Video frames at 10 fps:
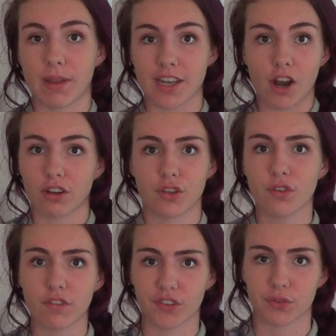and our
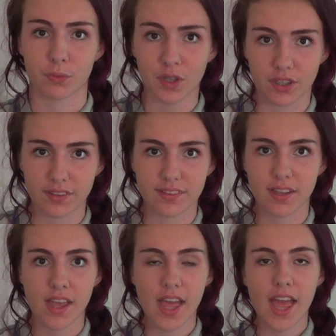universe works.
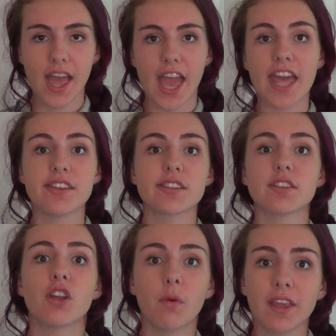And
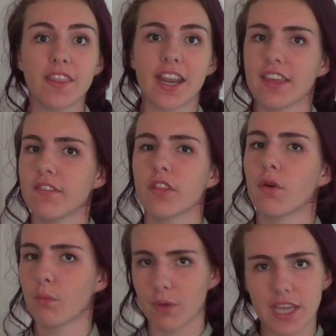knowing that even
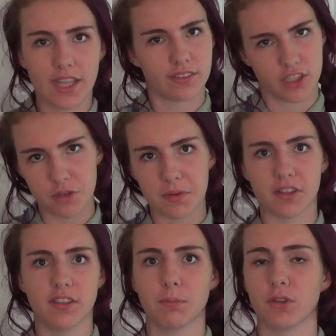though we as
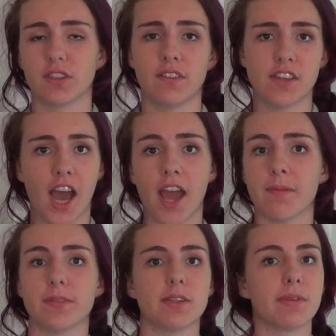humans perceive
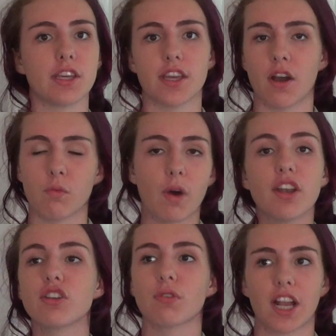time to be a
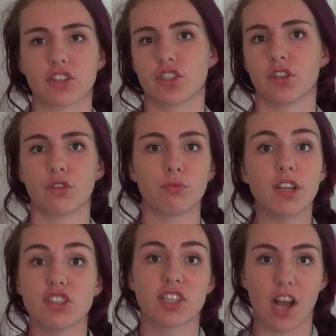one-directional,
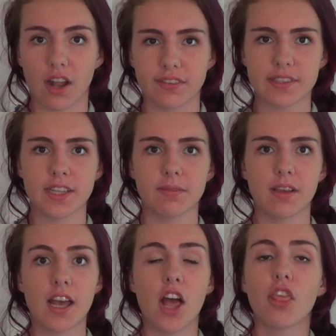rigid constant,
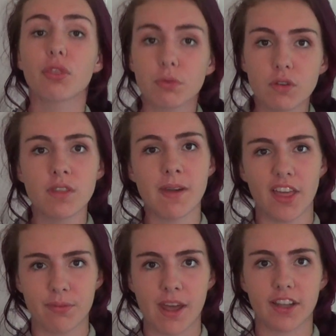through the
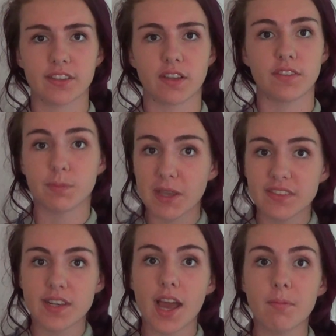mathematics of
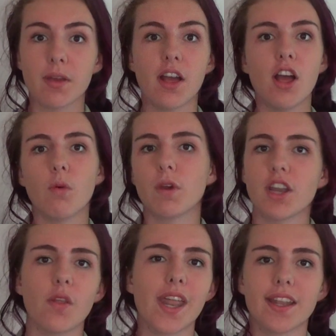space-time, we
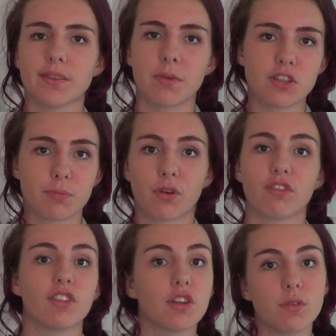know that it's much more
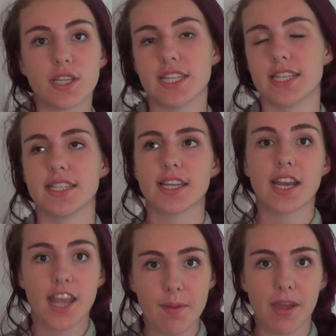fluid and
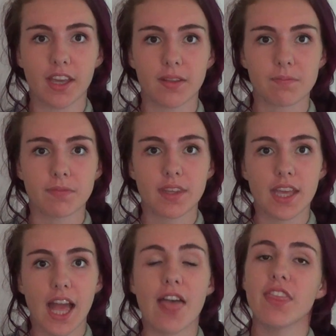dynamic.
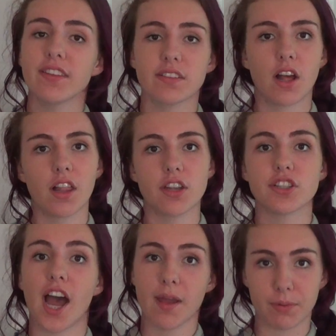And this
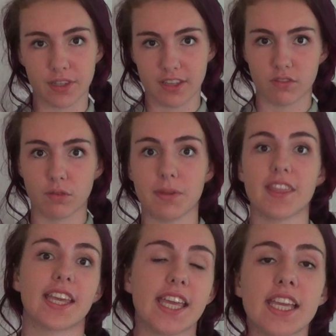knowledge, I believe, will be
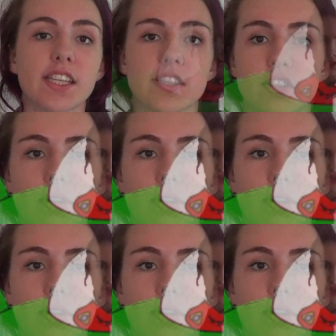the key to